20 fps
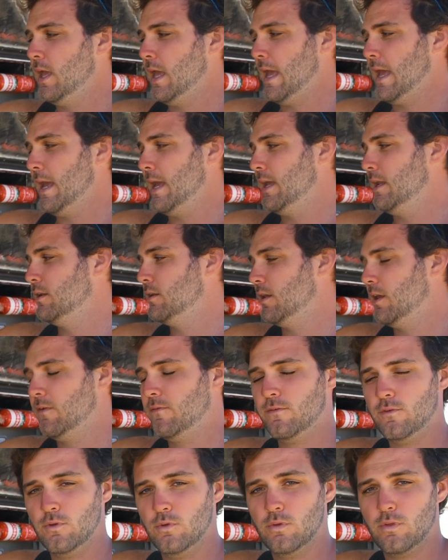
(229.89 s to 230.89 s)
And
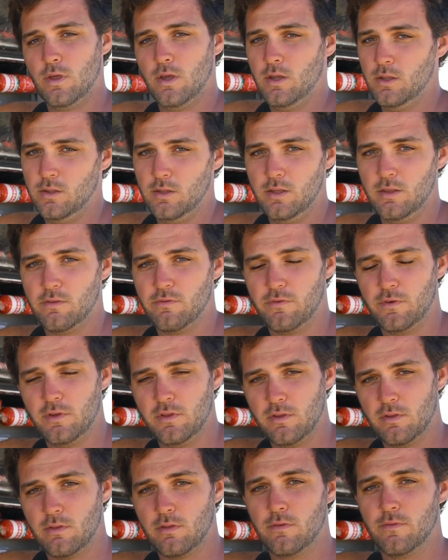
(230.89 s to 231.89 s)
if you turn these
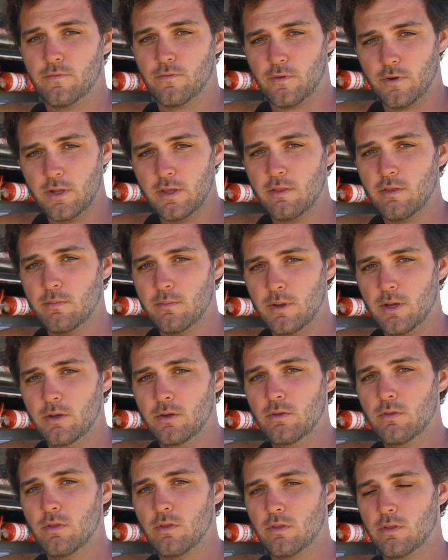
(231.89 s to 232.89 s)
fridges to freezer
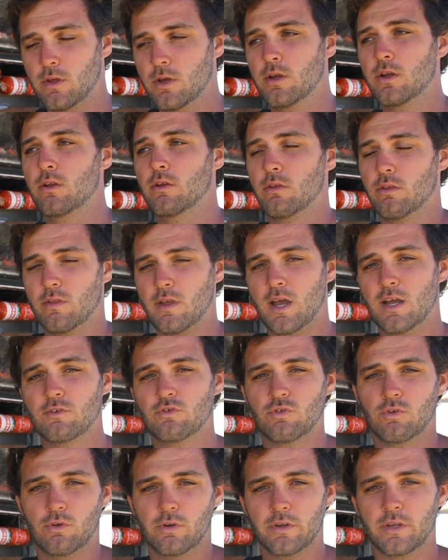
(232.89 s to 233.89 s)
modes, they're going to start
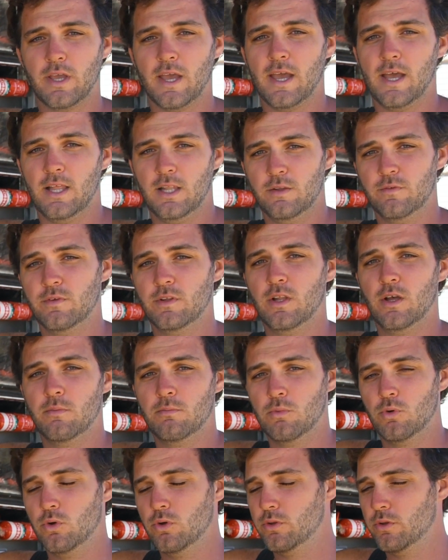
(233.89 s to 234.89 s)
drawing a hell of a lot
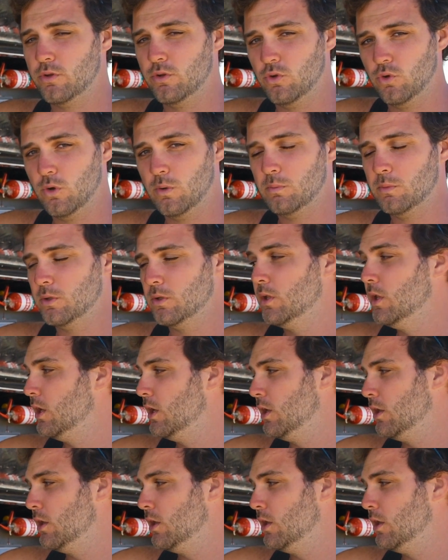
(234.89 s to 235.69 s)
more than normal.